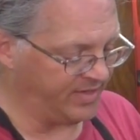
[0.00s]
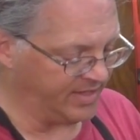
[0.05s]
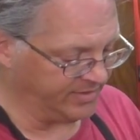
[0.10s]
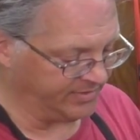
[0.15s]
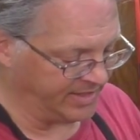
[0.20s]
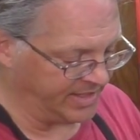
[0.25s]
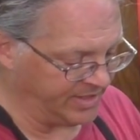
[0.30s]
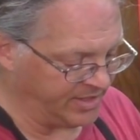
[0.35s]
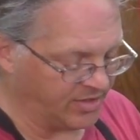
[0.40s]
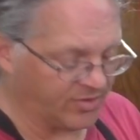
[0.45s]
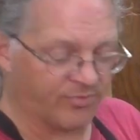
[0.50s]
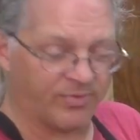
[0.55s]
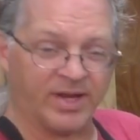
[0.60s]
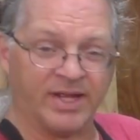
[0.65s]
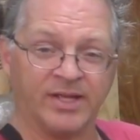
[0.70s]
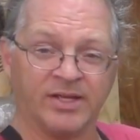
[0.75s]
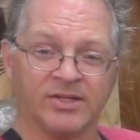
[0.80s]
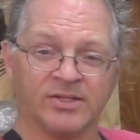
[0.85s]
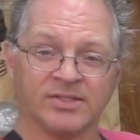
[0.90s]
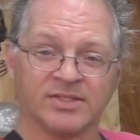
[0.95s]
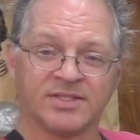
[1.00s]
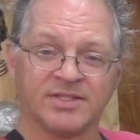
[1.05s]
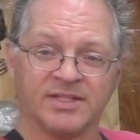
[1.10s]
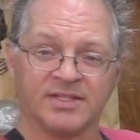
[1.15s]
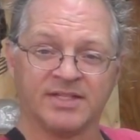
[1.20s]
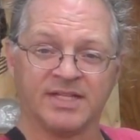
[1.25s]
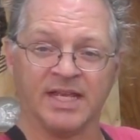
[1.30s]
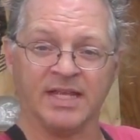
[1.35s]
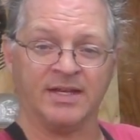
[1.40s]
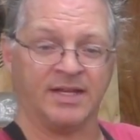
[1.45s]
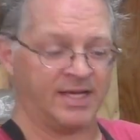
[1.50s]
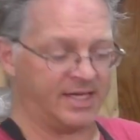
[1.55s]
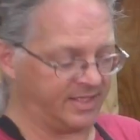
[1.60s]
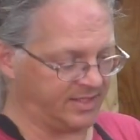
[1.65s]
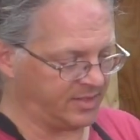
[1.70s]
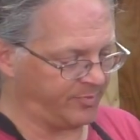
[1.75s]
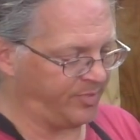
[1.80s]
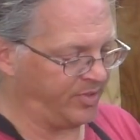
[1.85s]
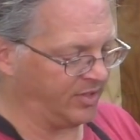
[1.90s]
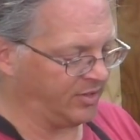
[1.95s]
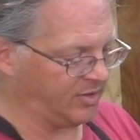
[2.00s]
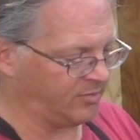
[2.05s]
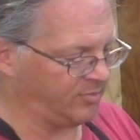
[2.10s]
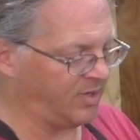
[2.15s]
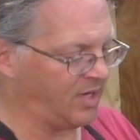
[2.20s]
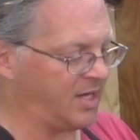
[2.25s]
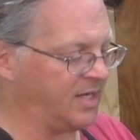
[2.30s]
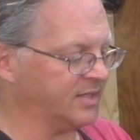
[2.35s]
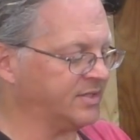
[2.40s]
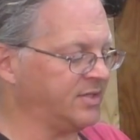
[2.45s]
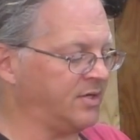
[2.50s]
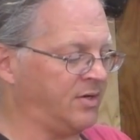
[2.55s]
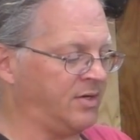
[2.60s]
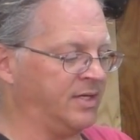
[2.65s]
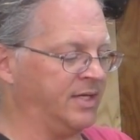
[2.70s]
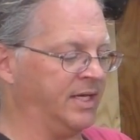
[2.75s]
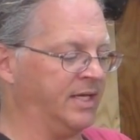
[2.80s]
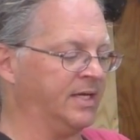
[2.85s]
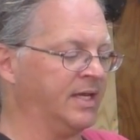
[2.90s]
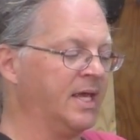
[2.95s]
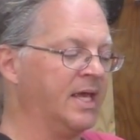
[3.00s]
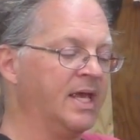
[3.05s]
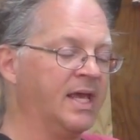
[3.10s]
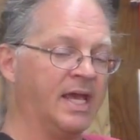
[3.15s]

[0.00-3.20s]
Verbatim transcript: the linear rails, the T-nut, the pillow blocks on it.